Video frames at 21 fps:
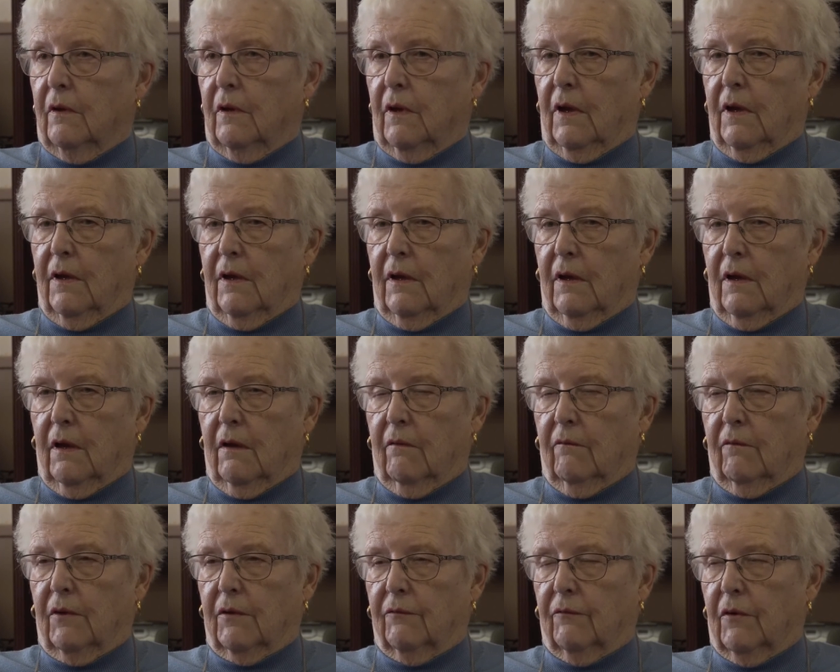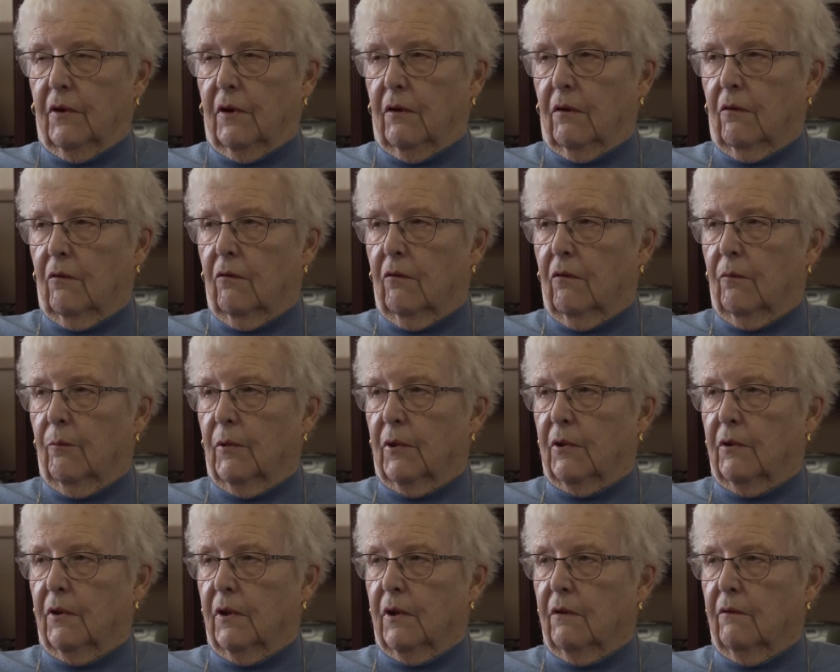I didn't always want to go,
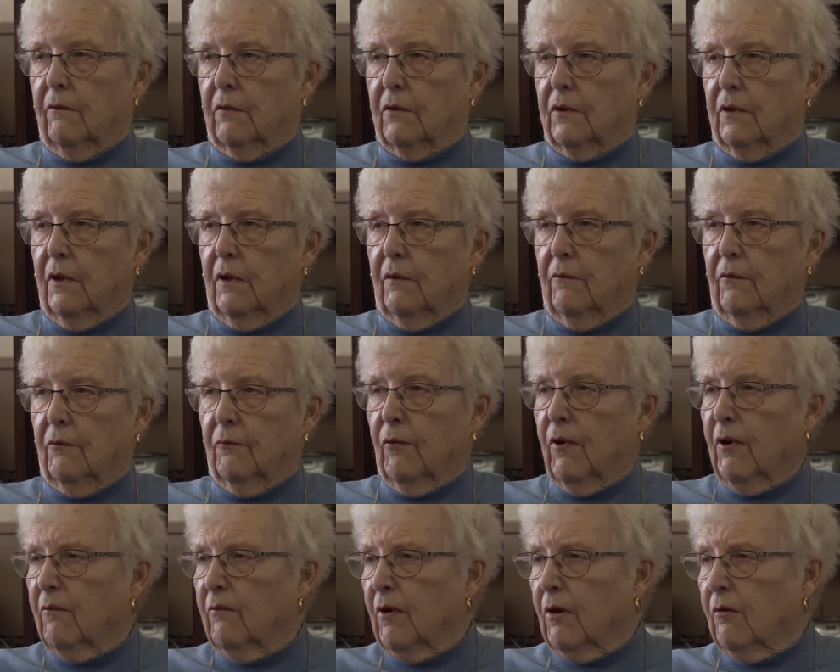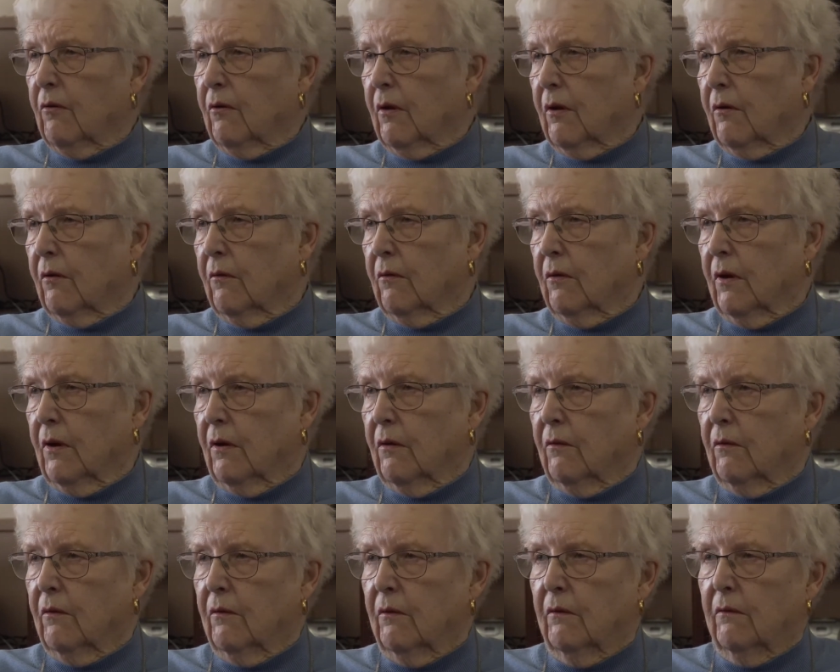but he was always, where are we going to go
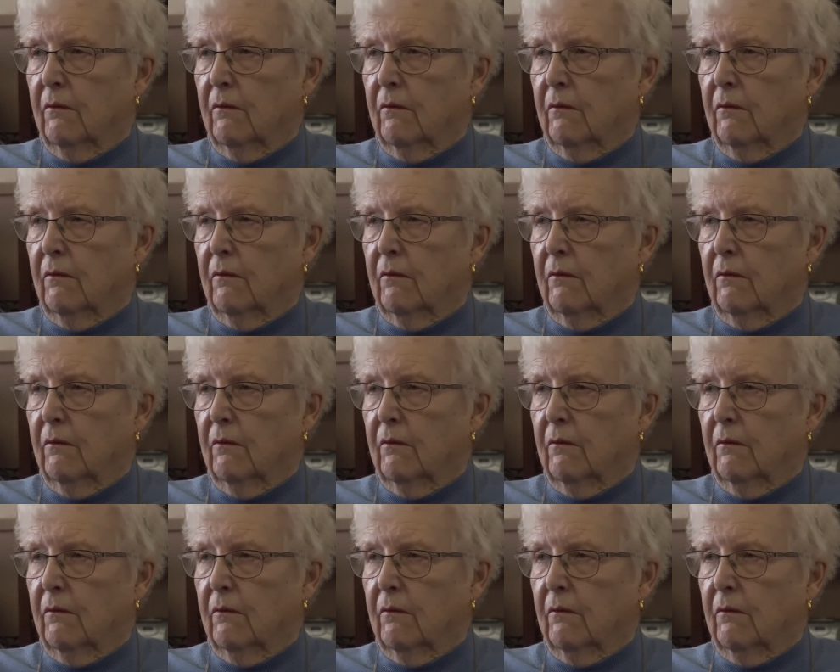now?